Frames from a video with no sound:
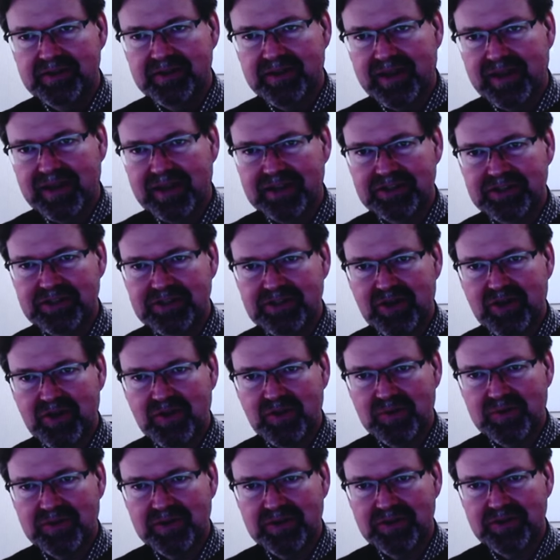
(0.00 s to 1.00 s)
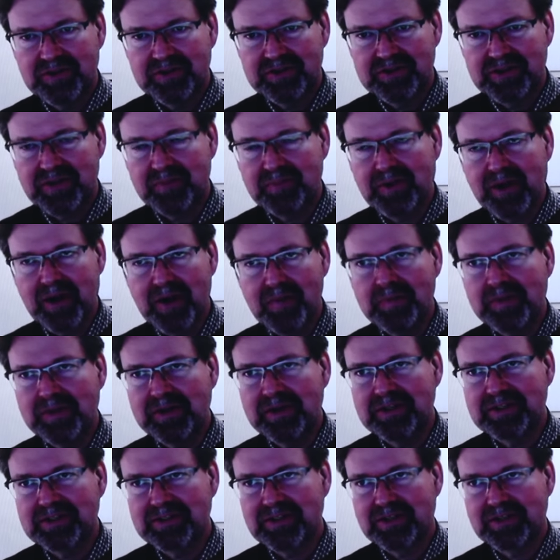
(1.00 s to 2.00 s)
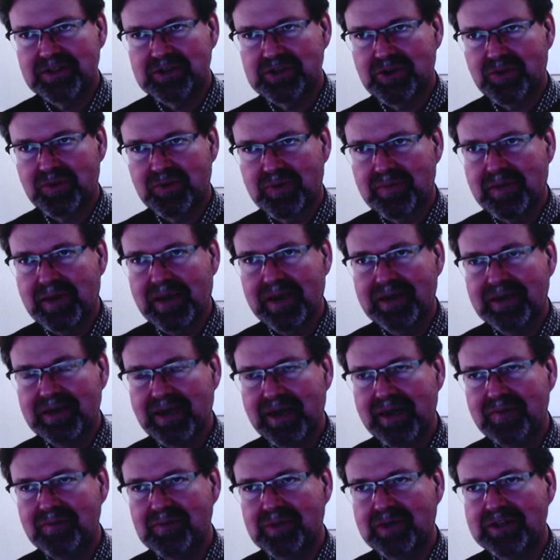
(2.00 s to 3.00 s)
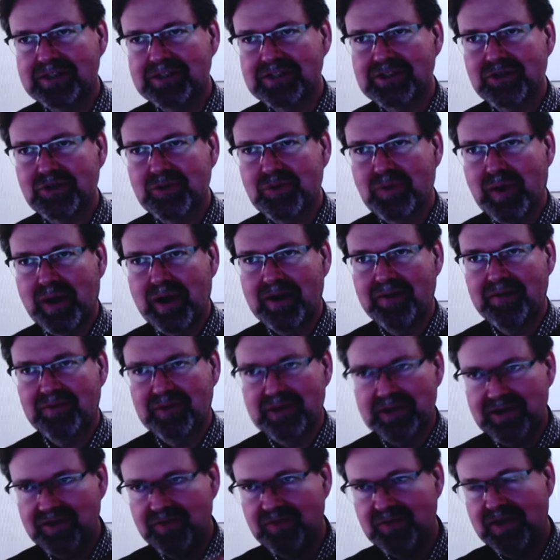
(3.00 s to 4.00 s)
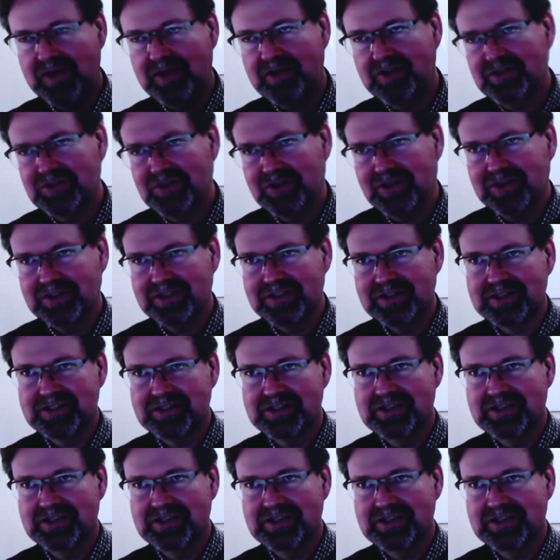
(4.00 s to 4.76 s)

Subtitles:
And so there are some companies that shall remain nameless who have innovator drugs,